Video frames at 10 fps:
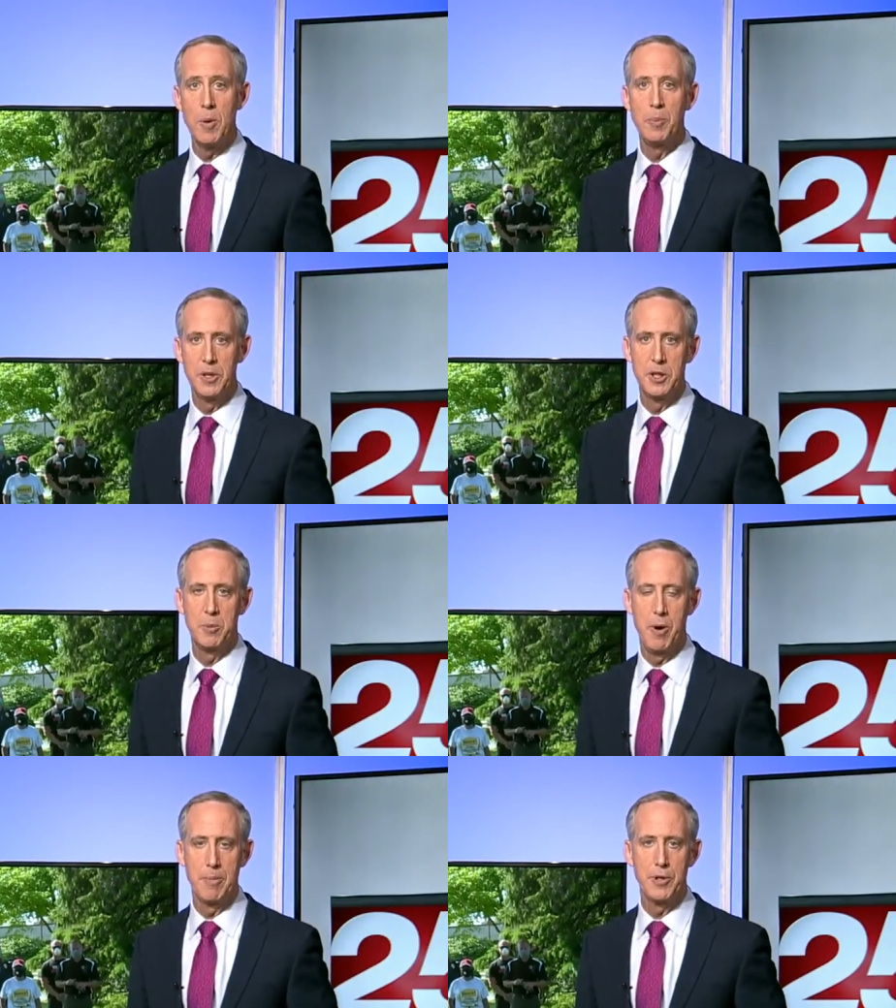Police
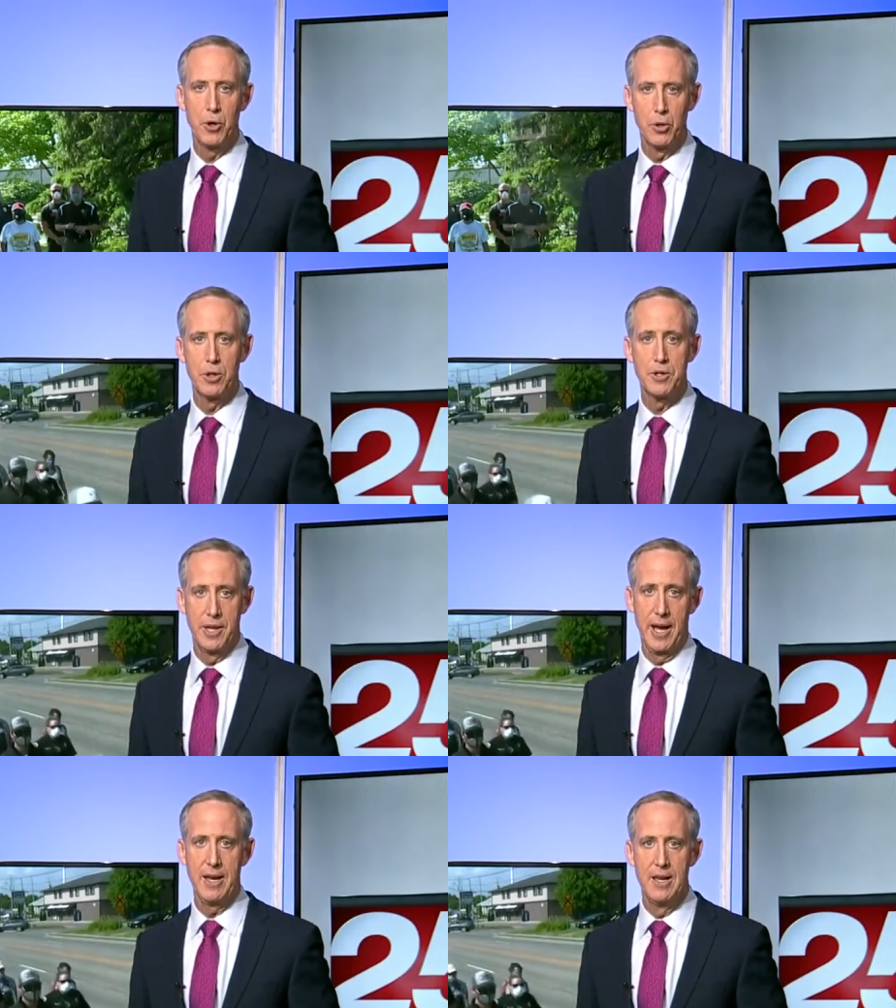Department earlier
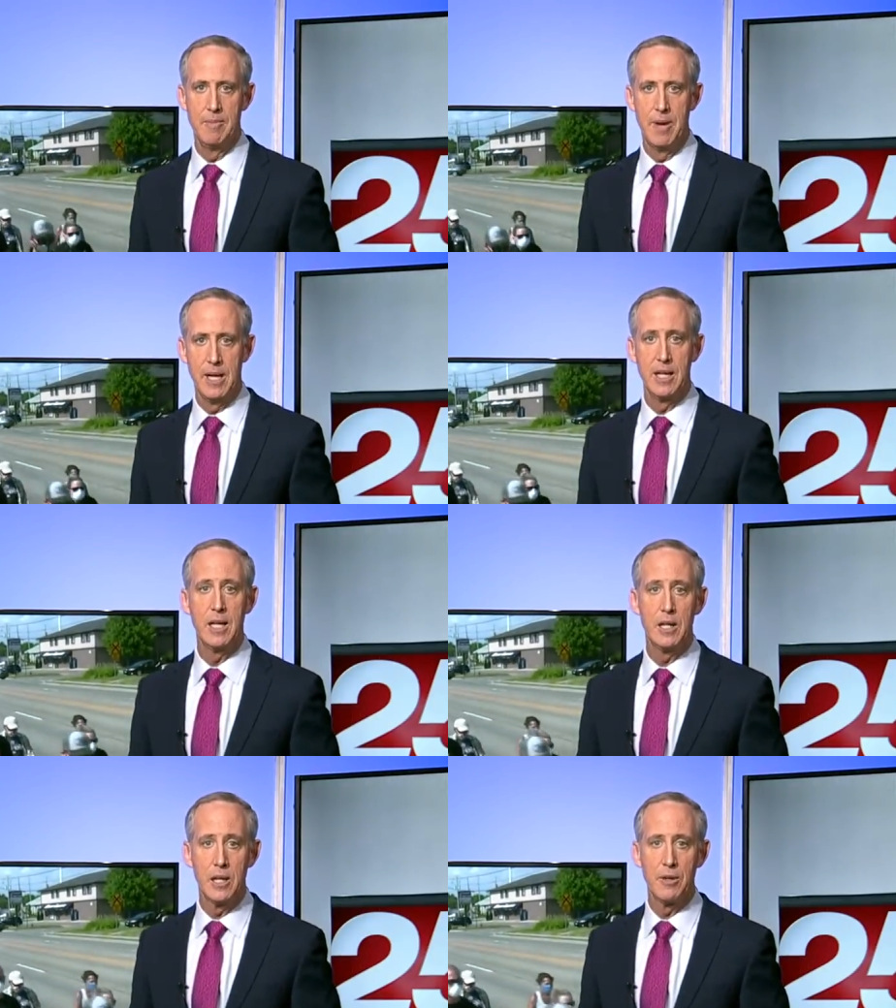today, making it
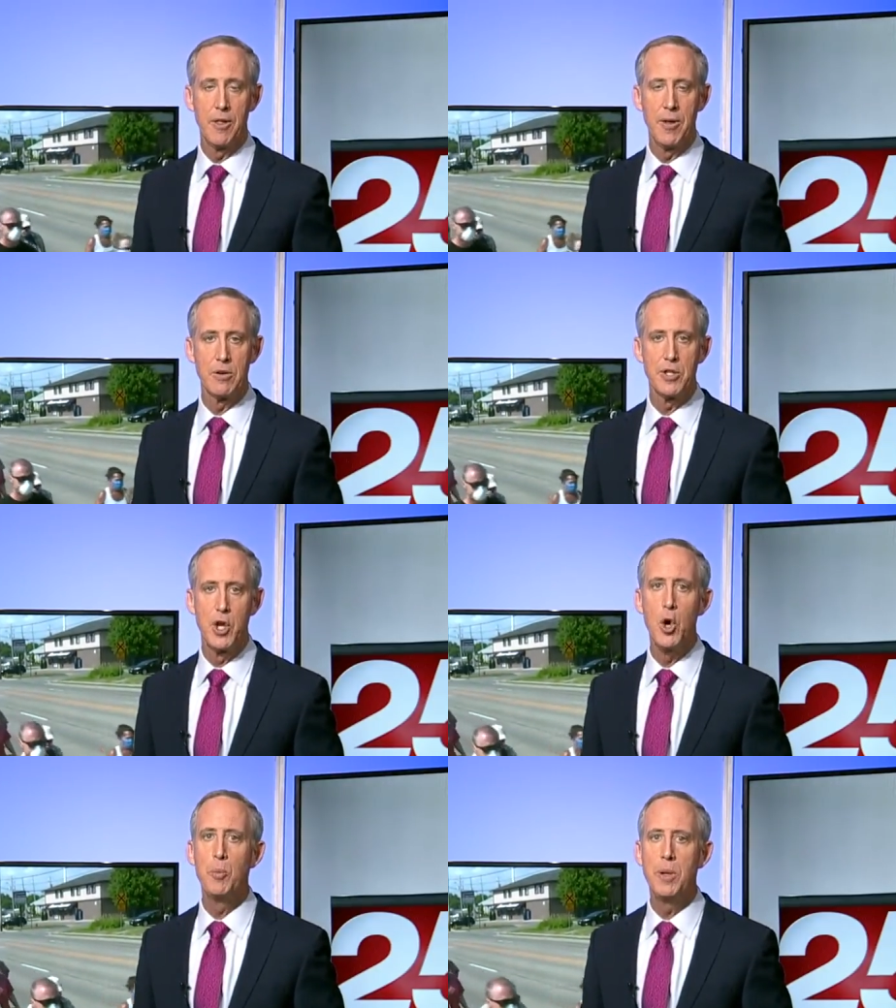clear that there is
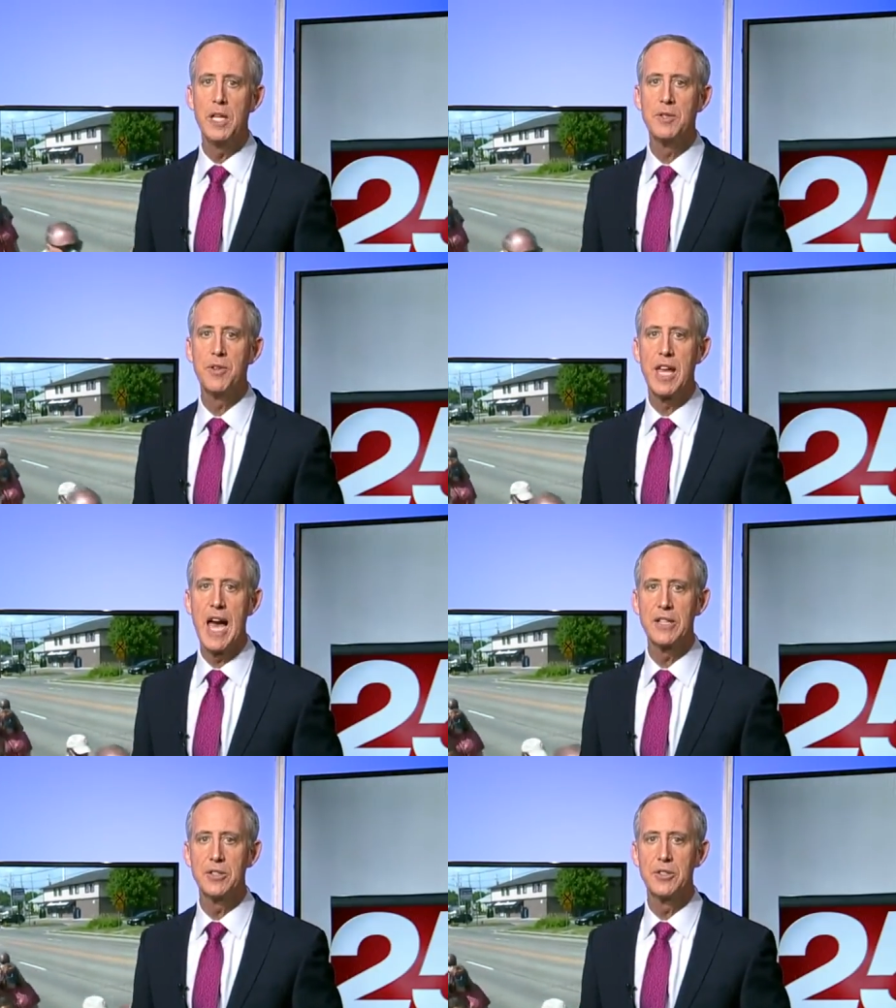no place for the
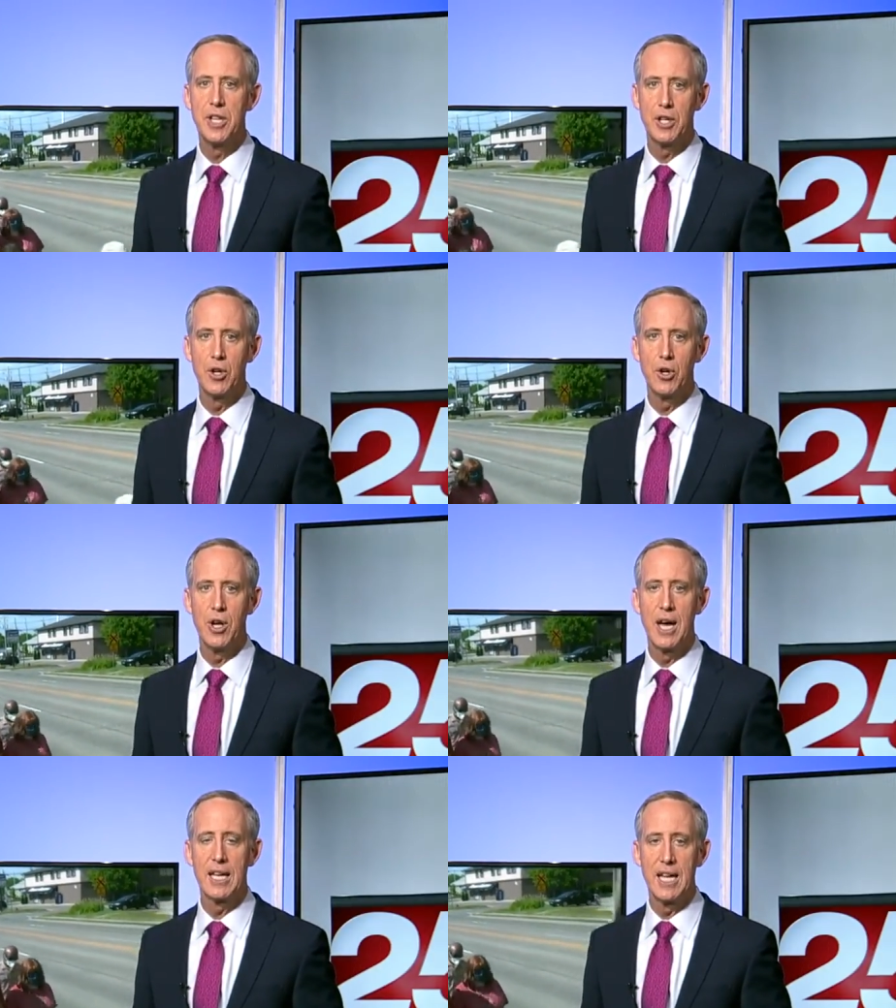actions that occurred
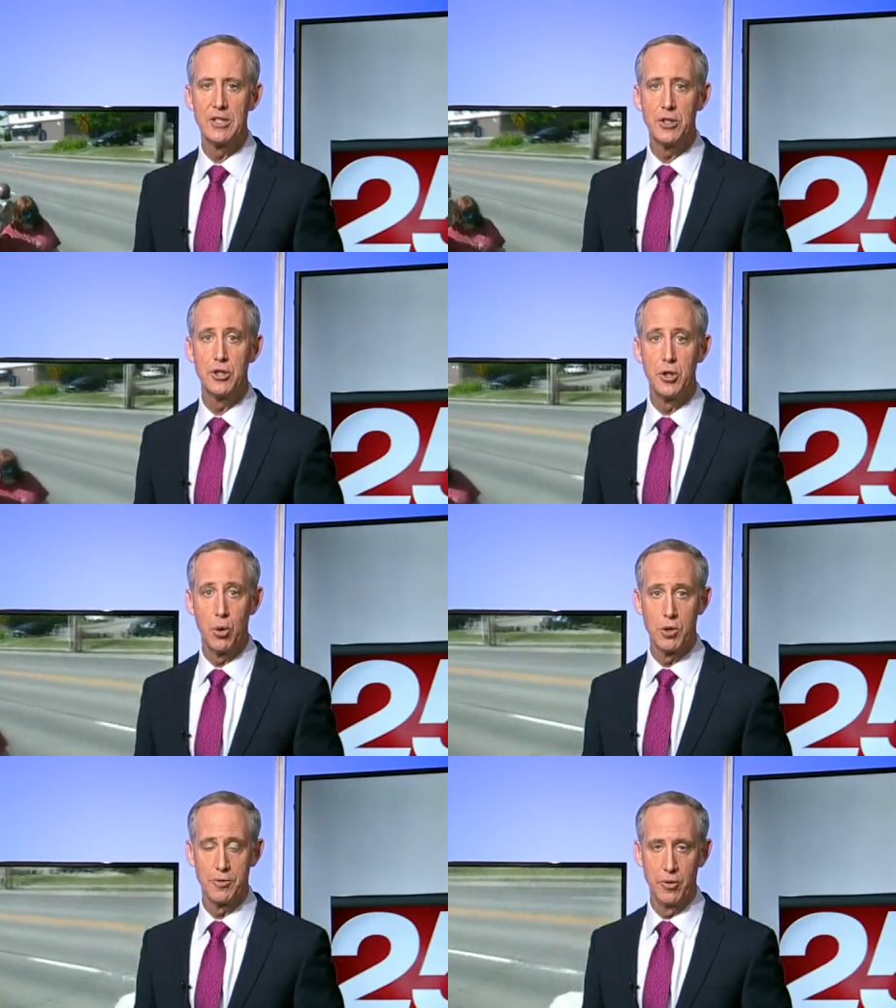against
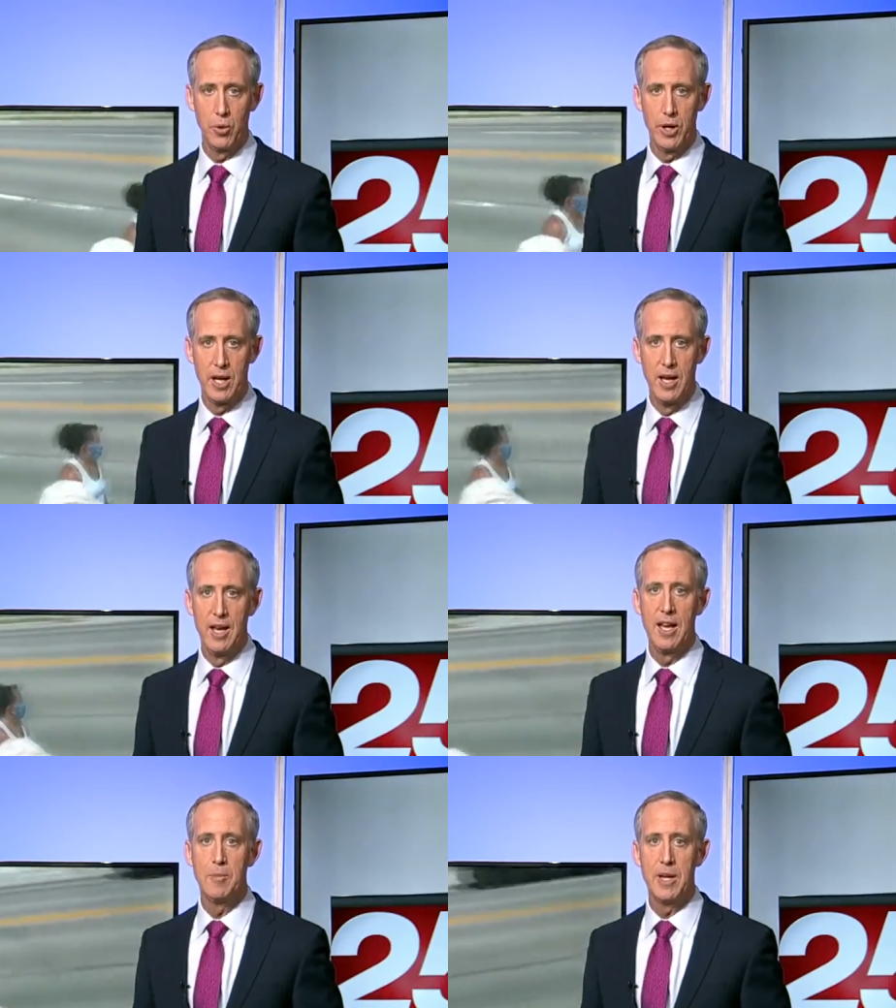George Floyd
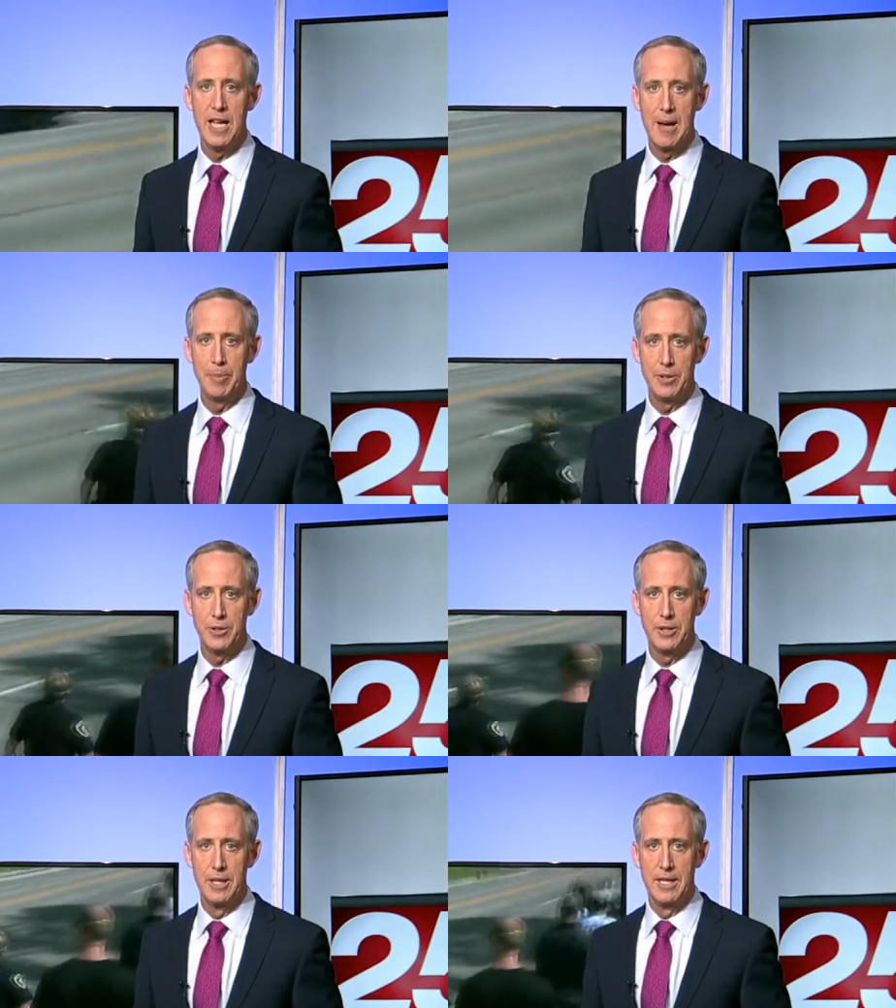in Minneapolis.